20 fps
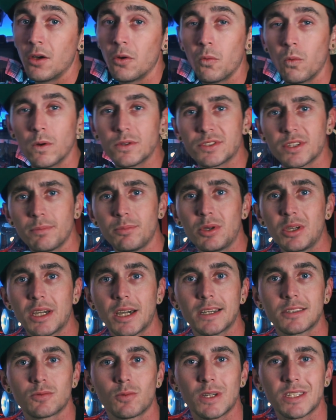What's up, you
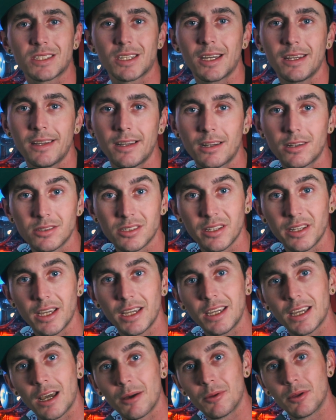guys? Westside here, and
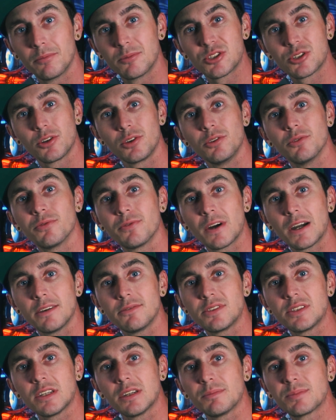today I'm going to show you 5
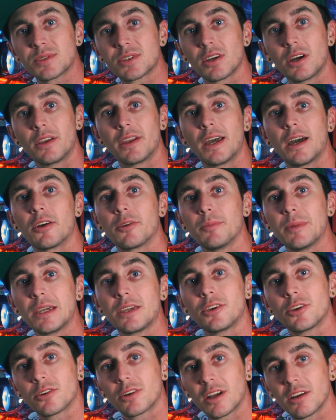tips on how to
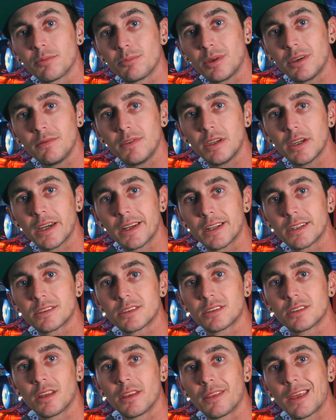make your FPV
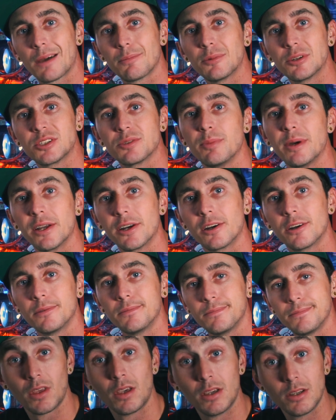edits that much better.
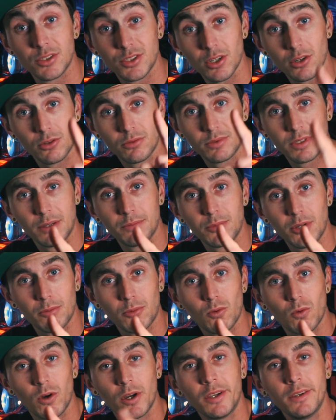So, tip
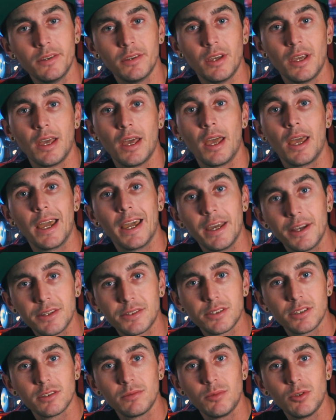number 1, edit
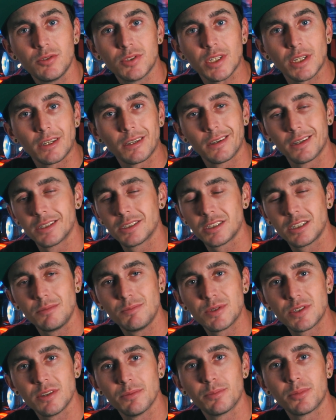to the music.
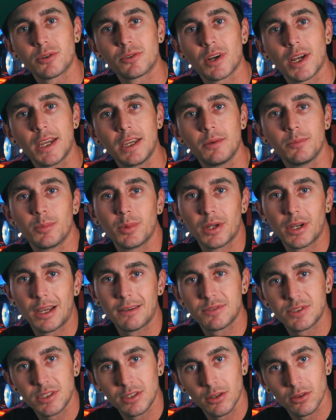Seems simple, right? But
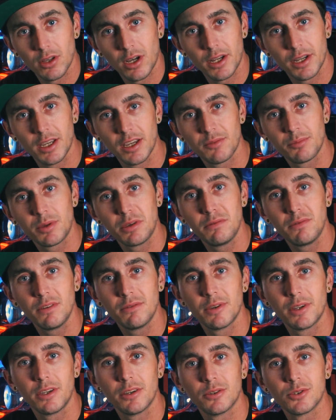I've seen a lot of FPV
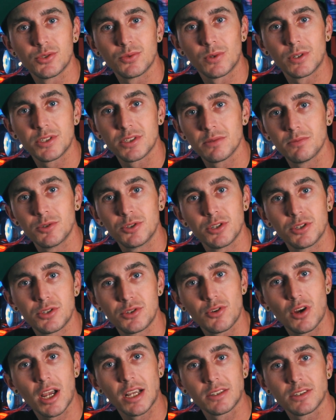videos where someone just
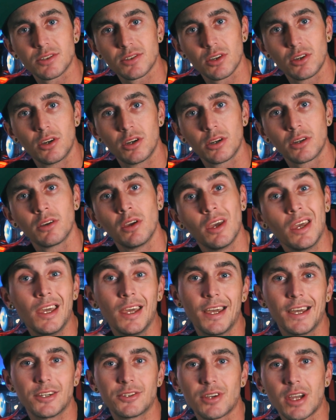drags a song
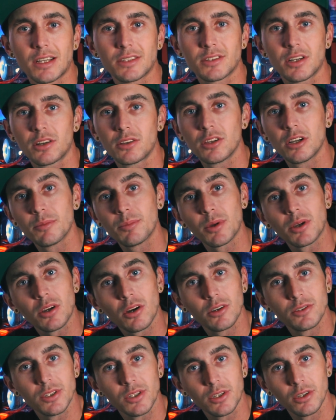and drags their clip and
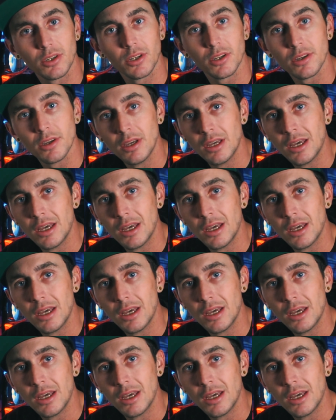calls it good.